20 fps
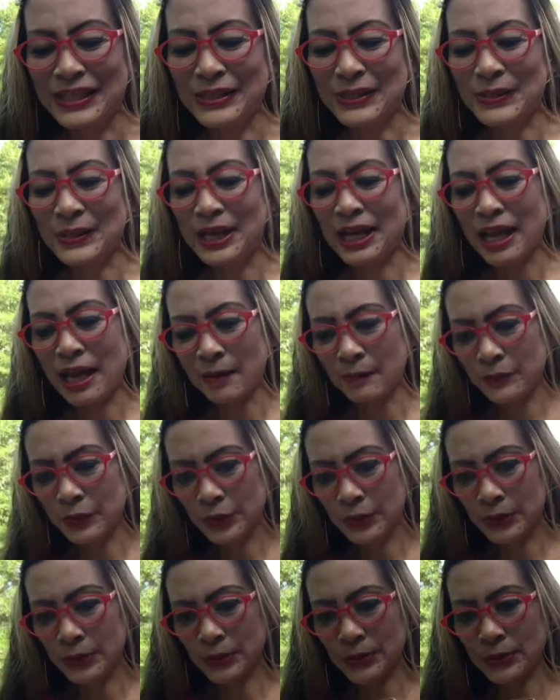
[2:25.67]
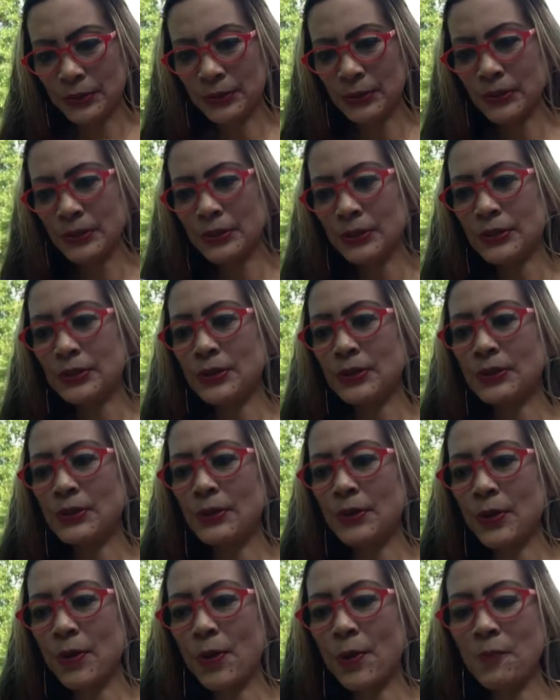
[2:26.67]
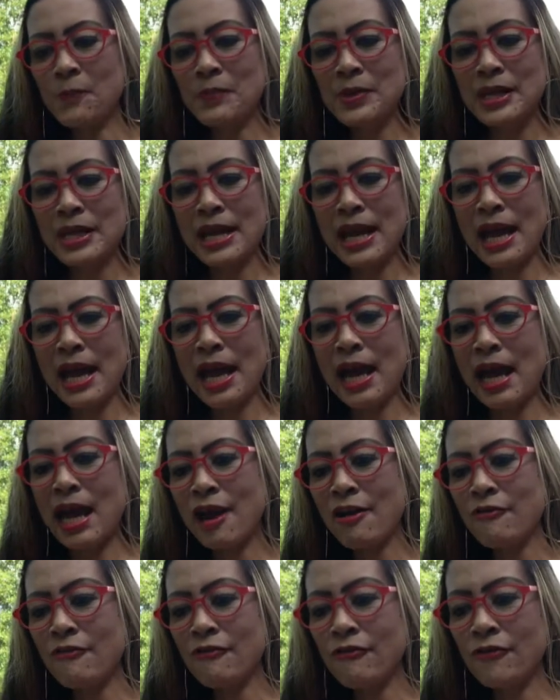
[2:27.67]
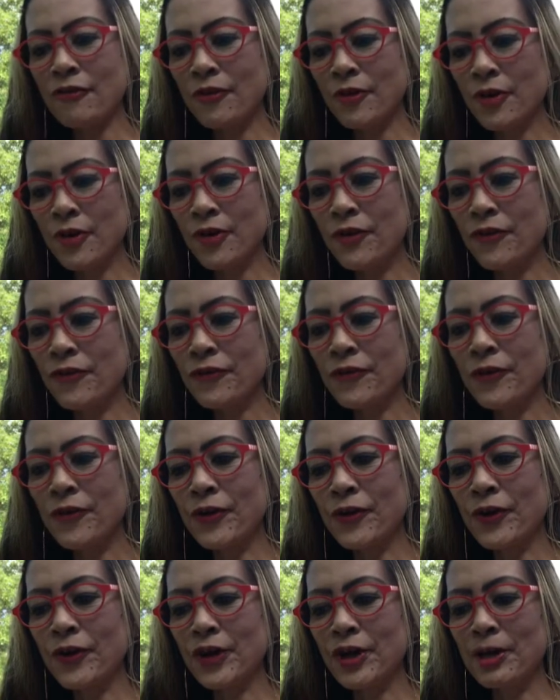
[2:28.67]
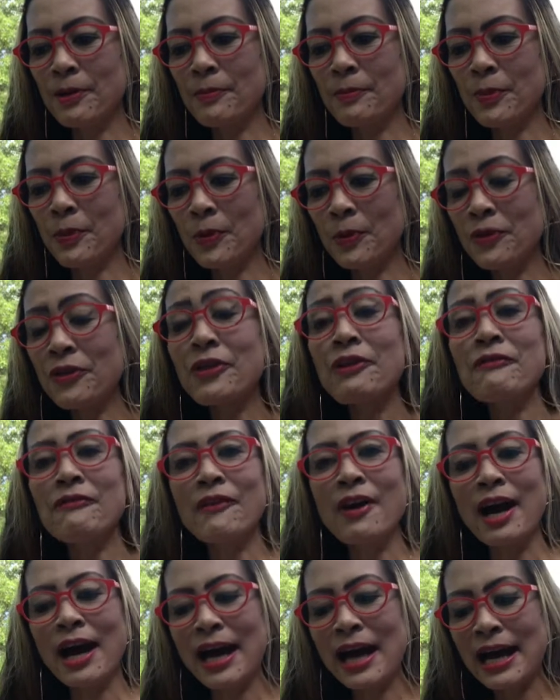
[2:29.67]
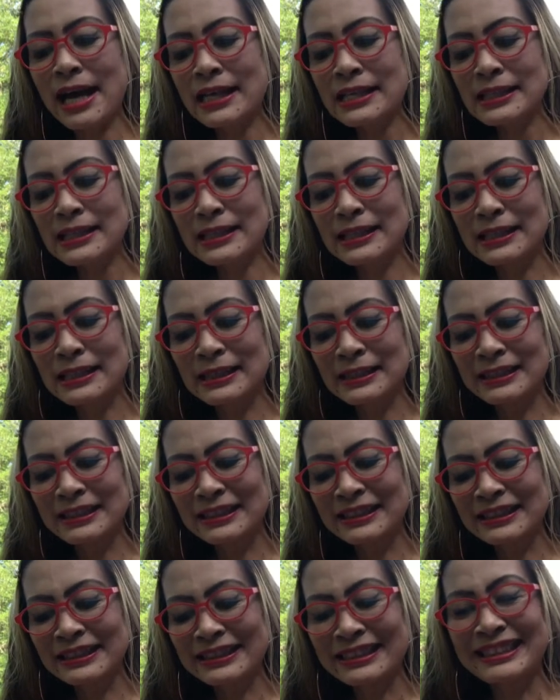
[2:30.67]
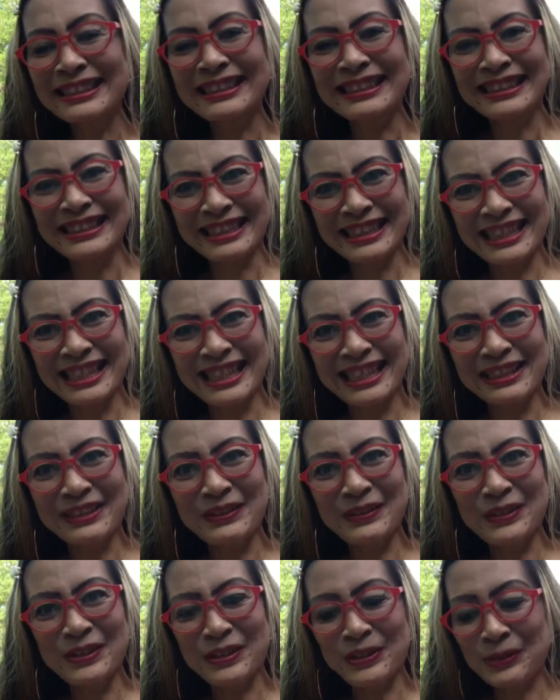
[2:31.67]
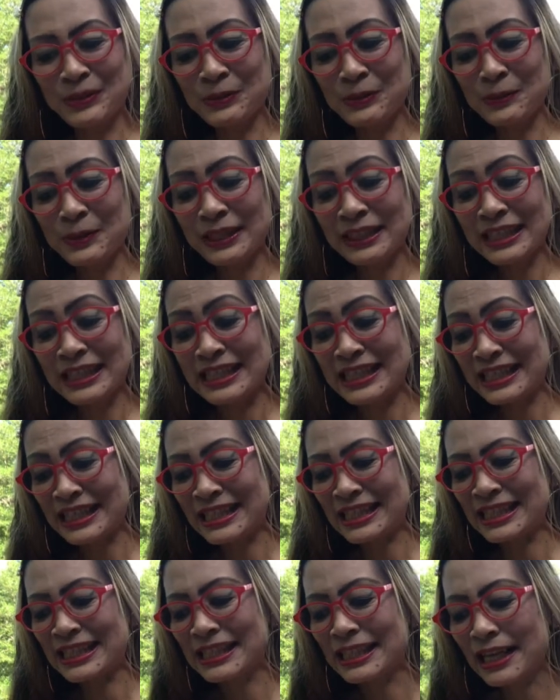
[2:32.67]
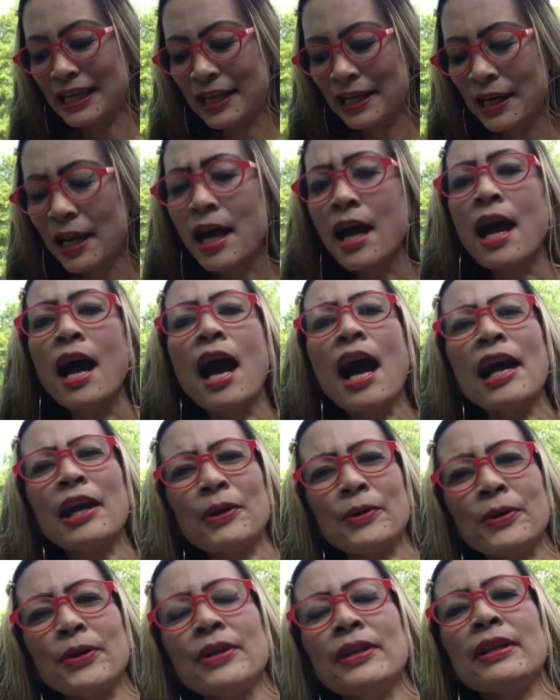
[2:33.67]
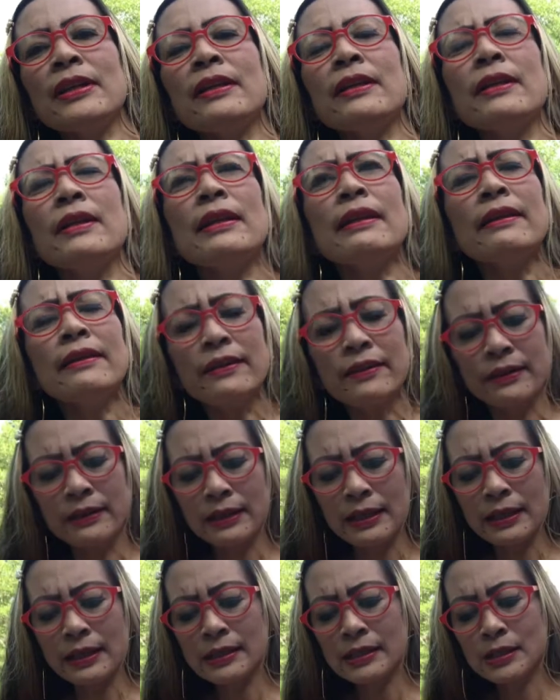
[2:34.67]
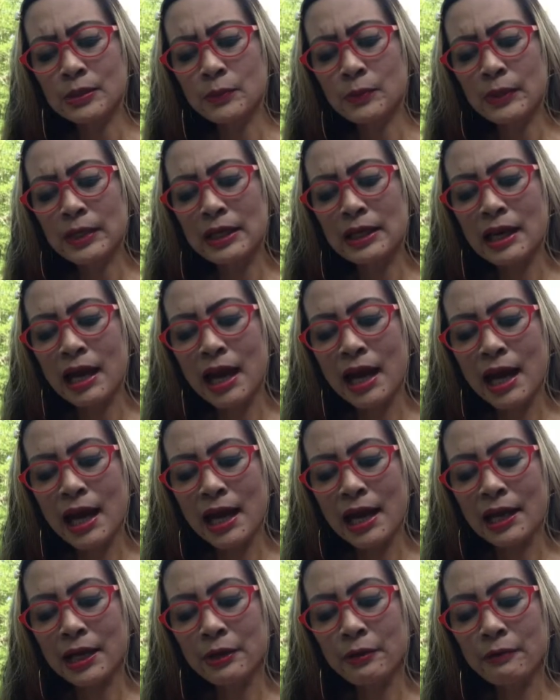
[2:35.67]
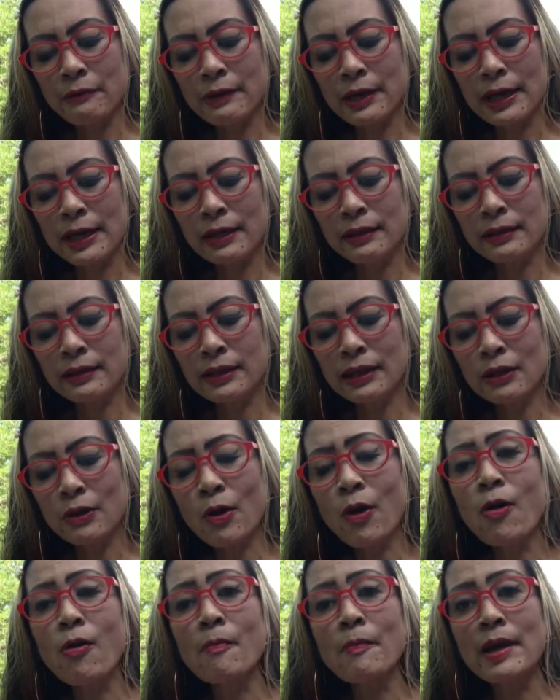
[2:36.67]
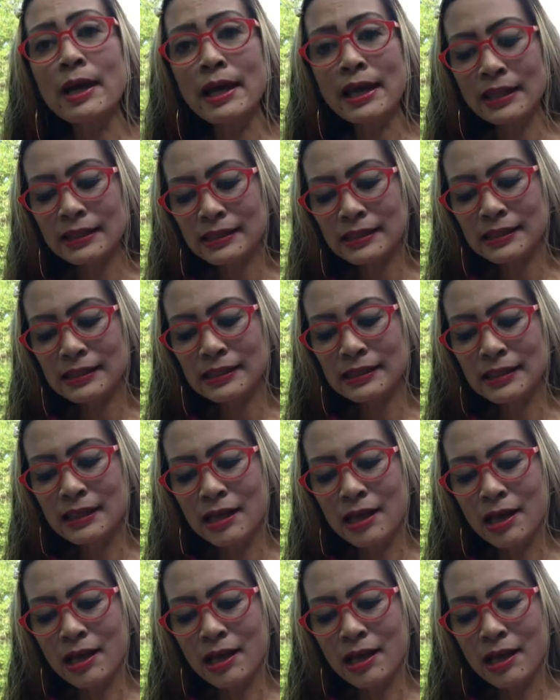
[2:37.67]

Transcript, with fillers: so I have to open now for the both of us yeah to show what is inside I ordered this when I read the comments